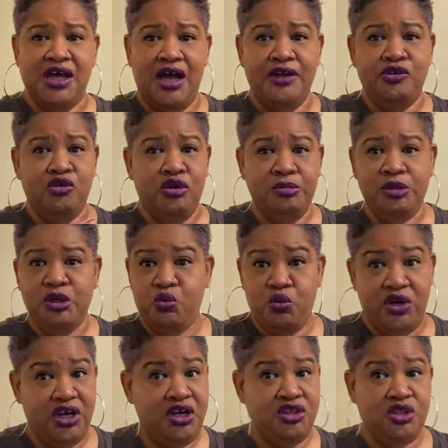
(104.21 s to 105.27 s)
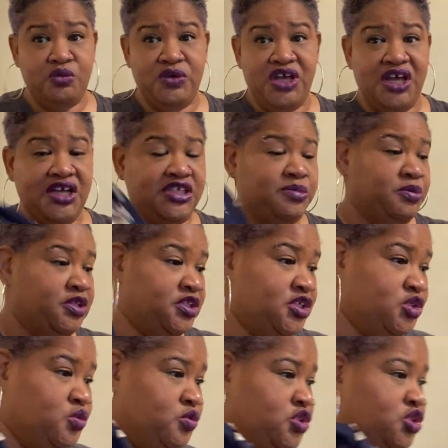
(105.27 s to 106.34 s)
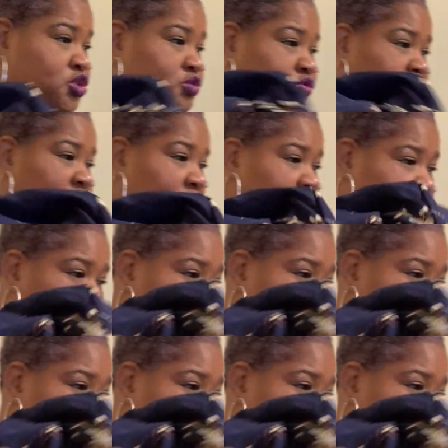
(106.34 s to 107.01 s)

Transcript: I normally wear a 3X, but this was too tight